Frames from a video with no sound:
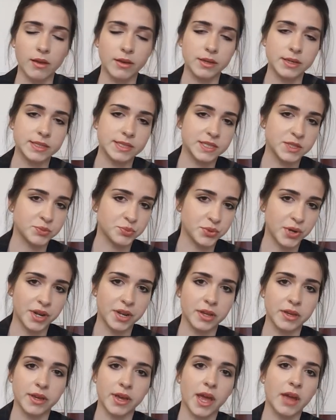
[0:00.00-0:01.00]
is
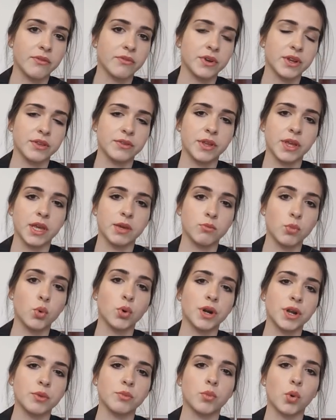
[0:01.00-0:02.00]
spreading every day
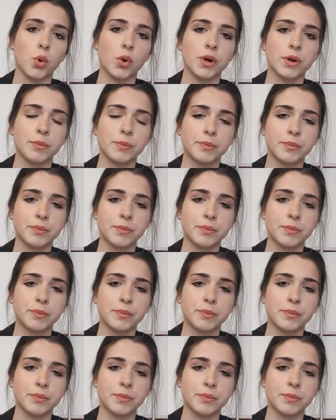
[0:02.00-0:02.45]
more and more.